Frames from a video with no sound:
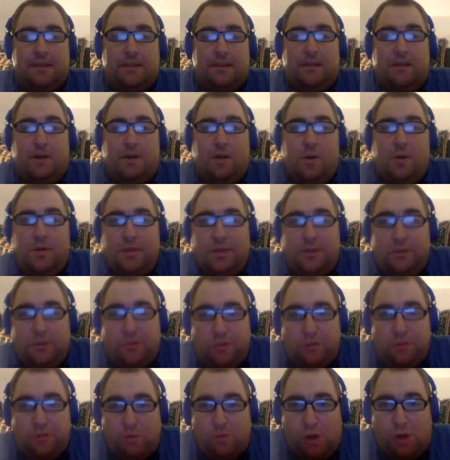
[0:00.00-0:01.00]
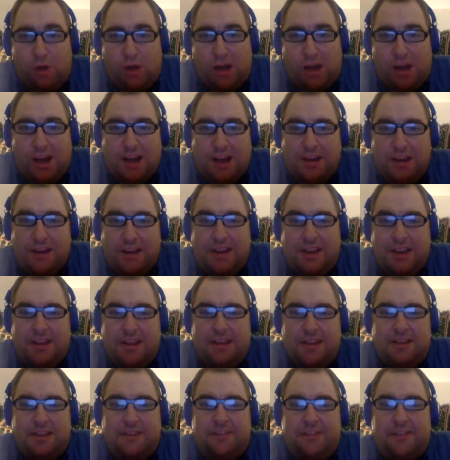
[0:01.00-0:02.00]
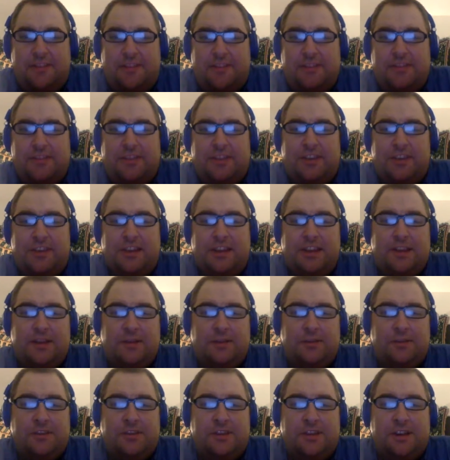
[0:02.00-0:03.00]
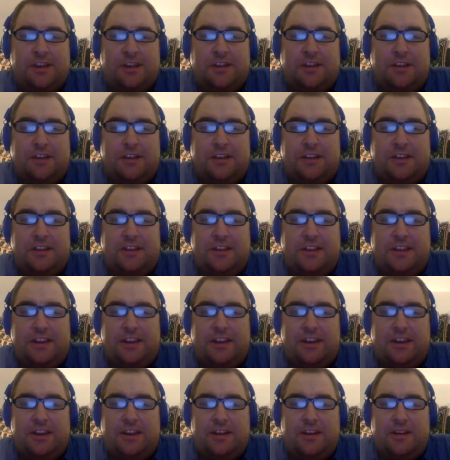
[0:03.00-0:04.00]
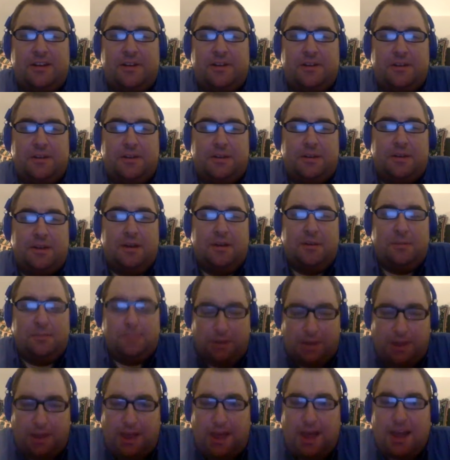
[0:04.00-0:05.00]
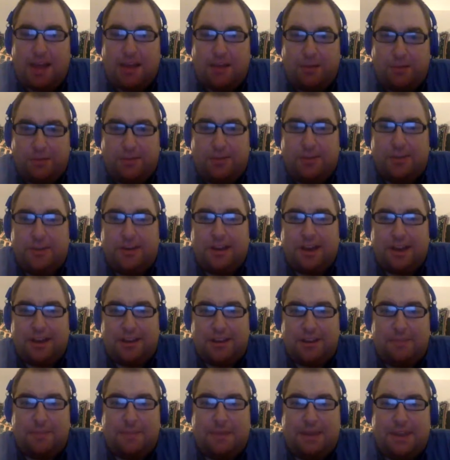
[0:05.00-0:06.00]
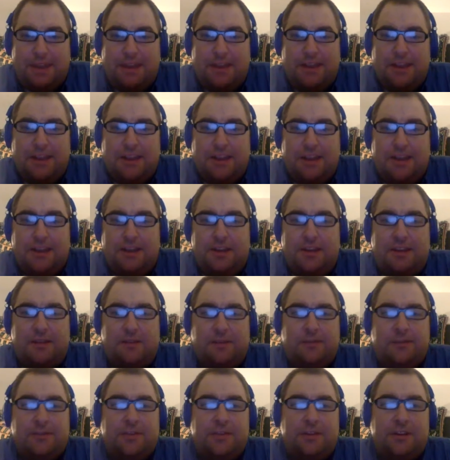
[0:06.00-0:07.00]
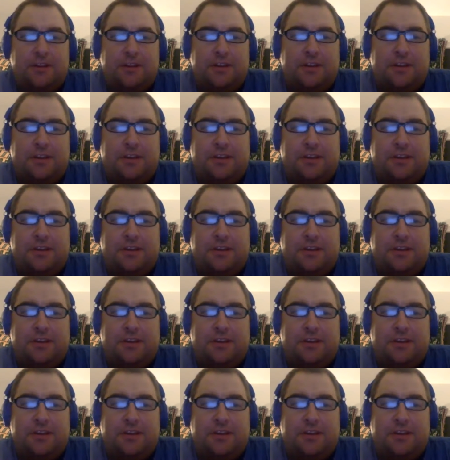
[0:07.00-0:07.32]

go in the squat in the 7th inning. That was not good there. Block was good out of the pen again. That was good.